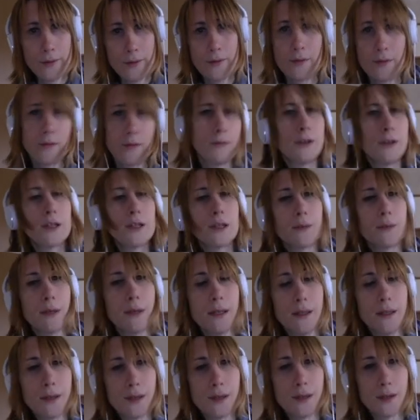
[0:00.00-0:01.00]
which
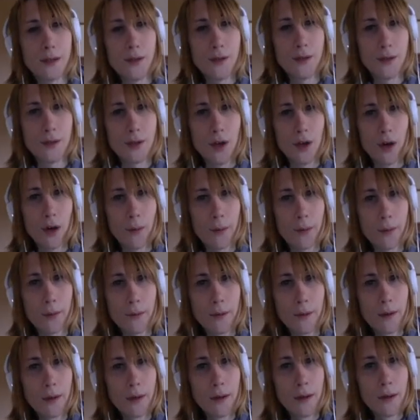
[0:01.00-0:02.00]
means to stop.
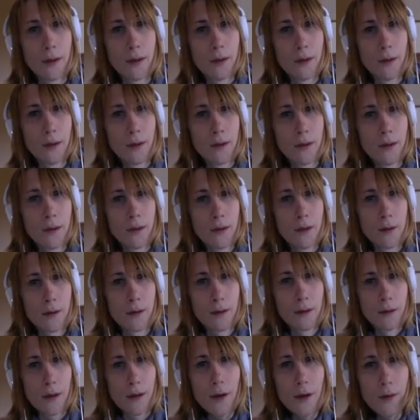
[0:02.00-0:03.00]

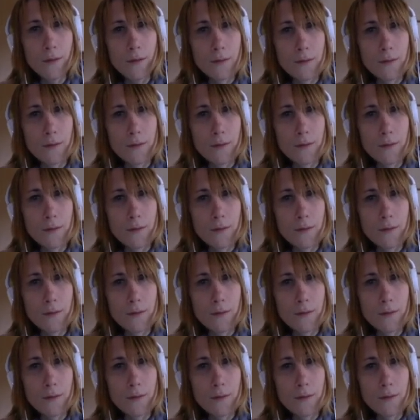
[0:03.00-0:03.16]
No?